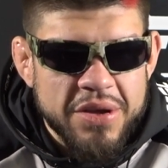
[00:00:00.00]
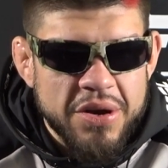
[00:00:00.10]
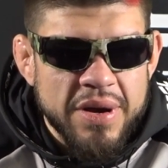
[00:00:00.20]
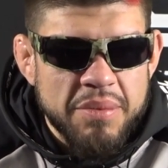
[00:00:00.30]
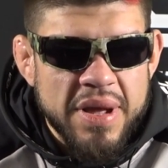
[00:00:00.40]
You know,
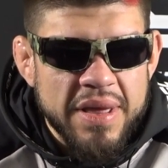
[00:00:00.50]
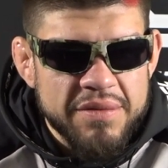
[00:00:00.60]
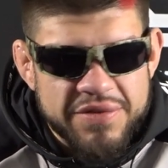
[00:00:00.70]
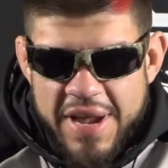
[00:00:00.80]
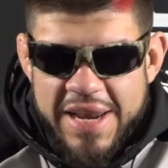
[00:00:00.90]
I'm
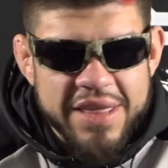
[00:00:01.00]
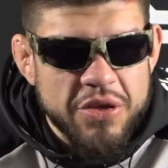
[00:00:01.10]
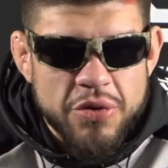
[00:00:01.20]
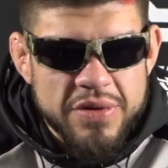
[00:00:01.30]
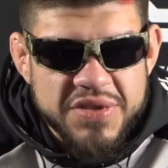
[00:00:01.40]
finding
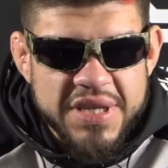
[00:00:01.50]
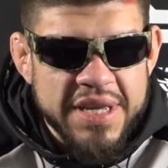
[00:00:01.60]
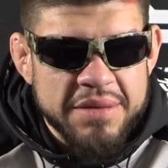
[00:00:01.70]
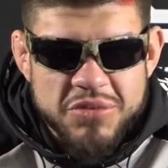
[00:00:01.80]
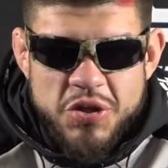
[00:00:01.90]
the
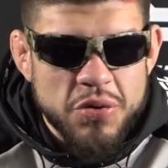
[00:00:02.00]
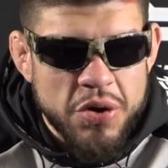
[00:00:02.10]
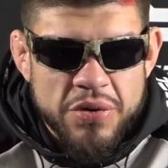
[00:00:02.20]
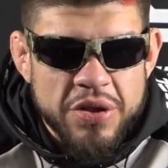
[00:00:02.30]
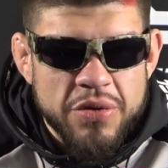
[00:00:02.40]
UFC, I'm
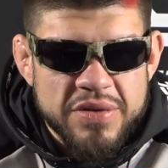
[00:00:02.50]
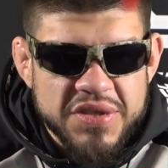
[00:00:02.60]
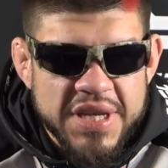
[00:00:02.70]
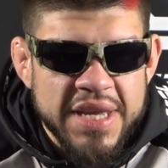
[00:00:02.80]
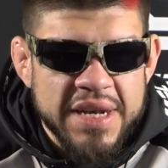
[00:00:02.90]
2-0 in the UFC,